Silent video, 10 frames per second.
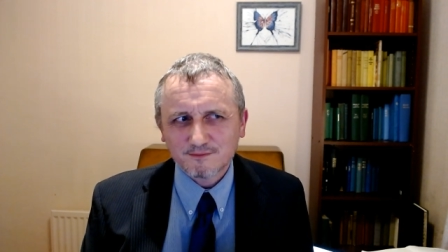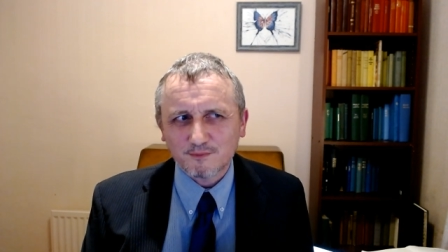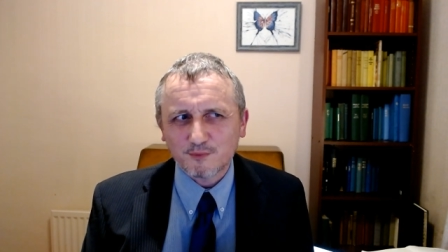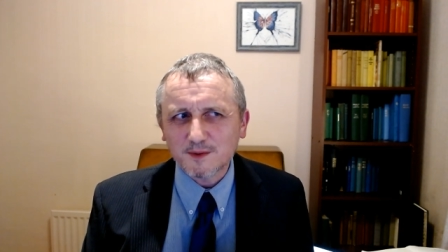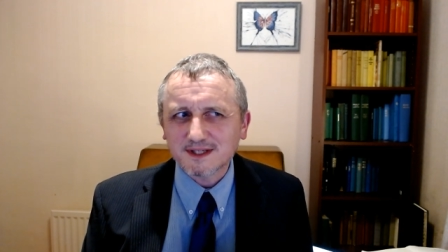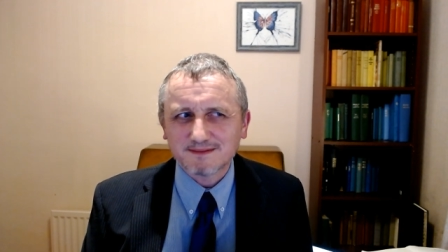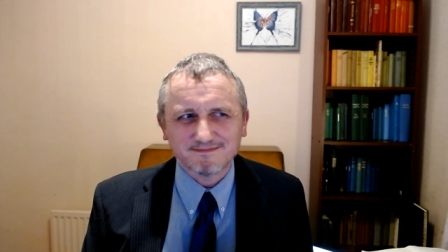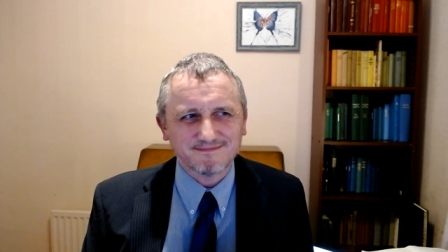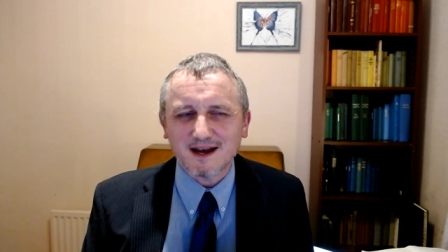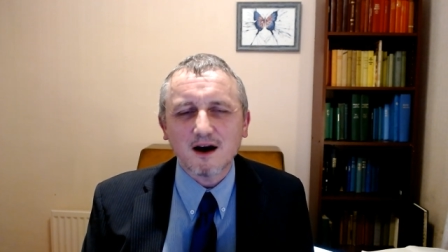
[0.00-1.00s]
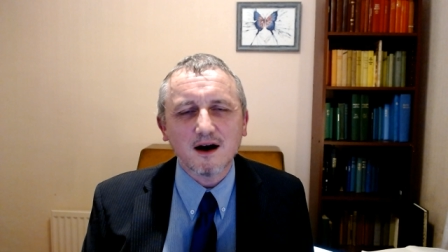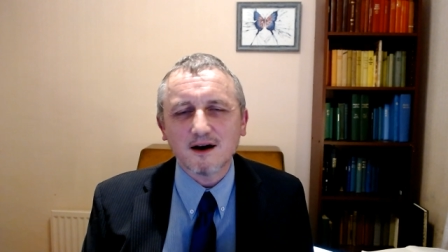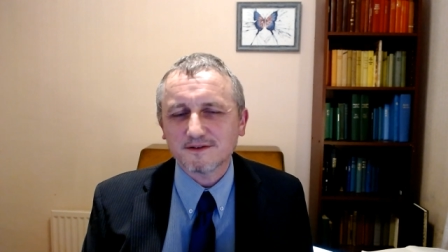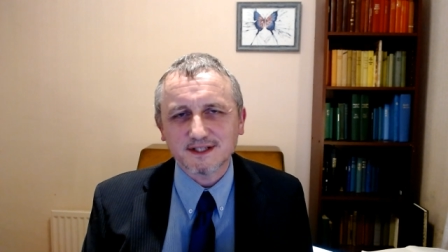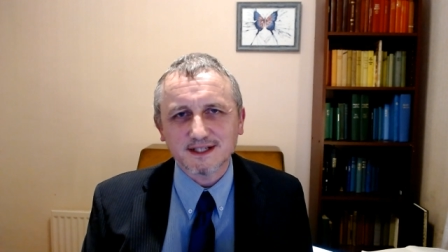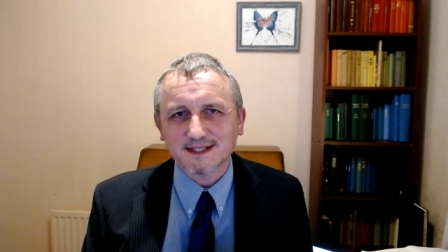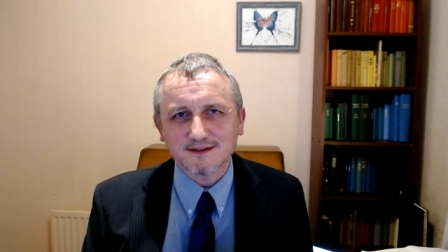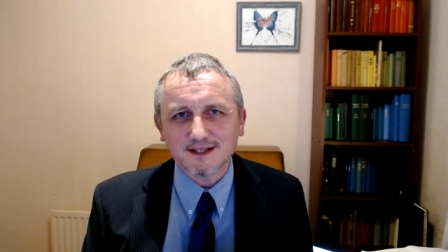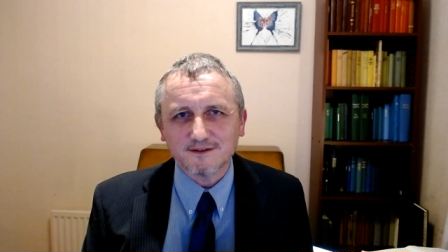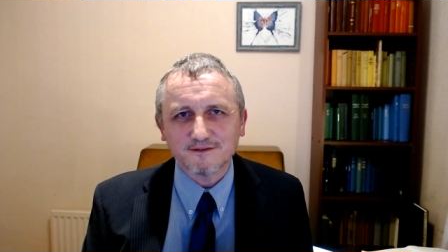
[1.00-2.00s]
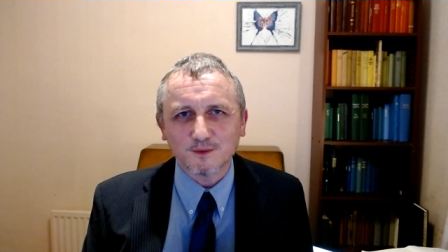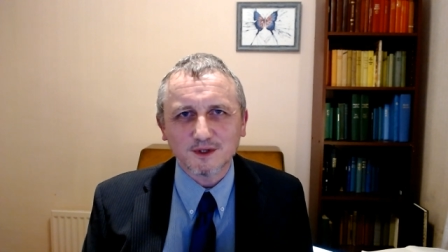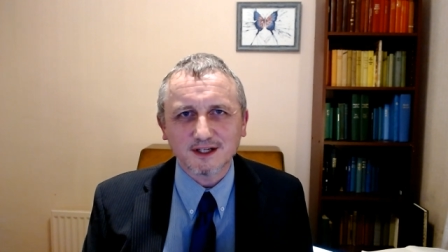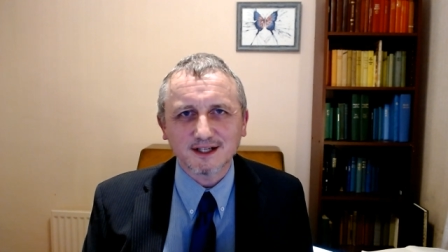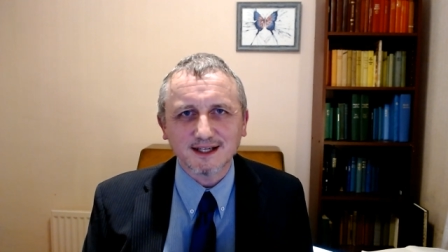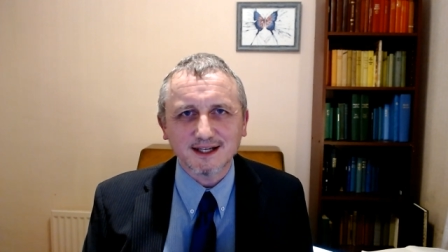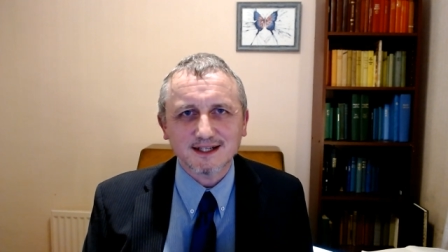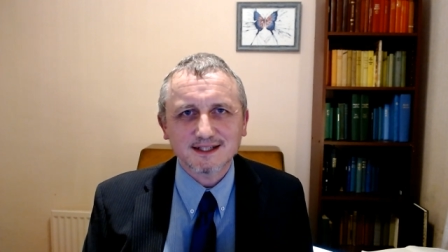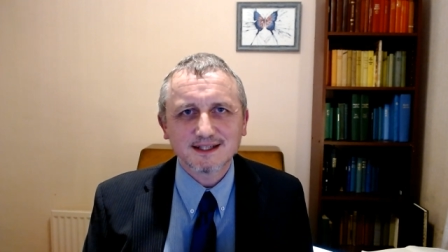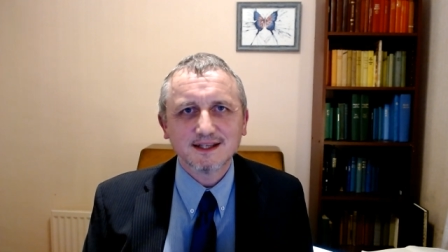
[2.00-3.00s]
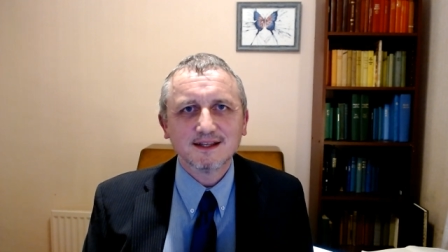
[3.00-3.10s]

probably about half six he'd leave for work, I guess.